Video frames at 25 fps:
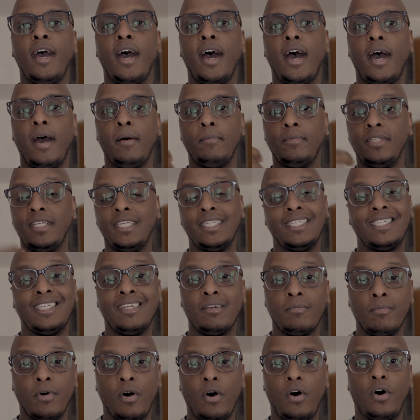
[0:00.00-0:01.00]
the
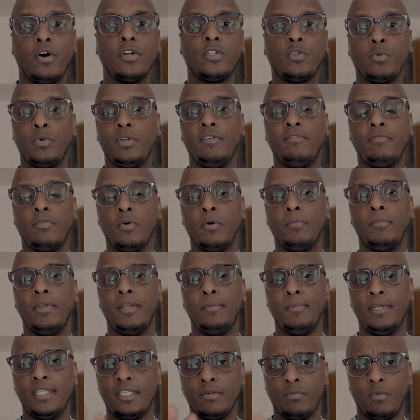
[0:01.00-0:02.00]
Sigma R
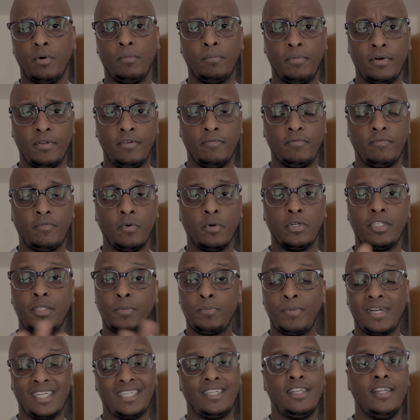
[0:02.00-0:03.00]
24mm 1.4,
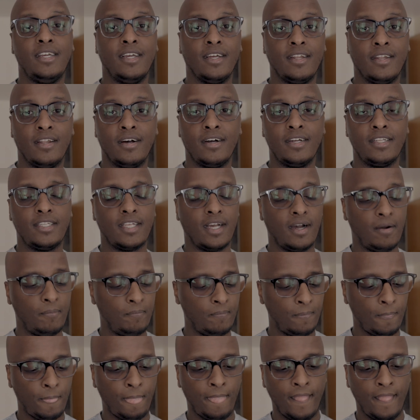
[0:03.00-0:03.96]
especially at nighttime.